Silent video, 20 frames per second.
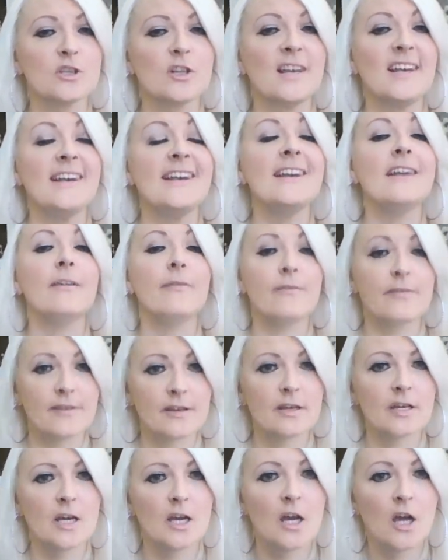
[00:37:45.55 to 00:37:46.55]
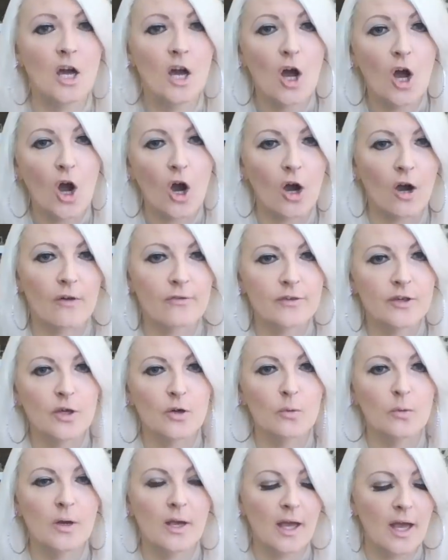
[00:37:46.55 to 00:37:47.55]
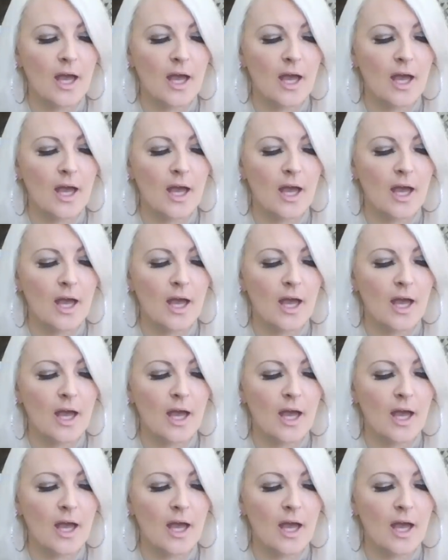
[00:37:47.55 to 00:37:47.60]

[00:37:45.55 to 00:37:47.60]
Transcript: lift off you.